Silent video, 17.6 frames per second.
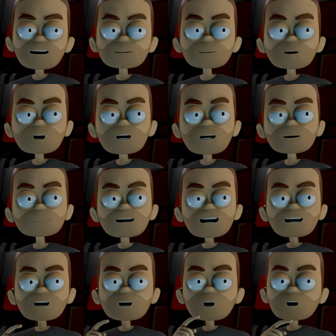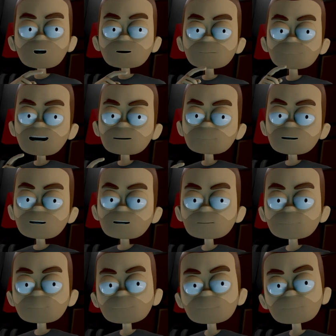It happened a while back. You wouldn't
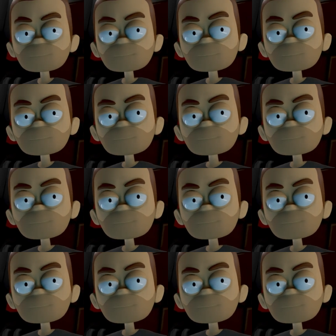remember.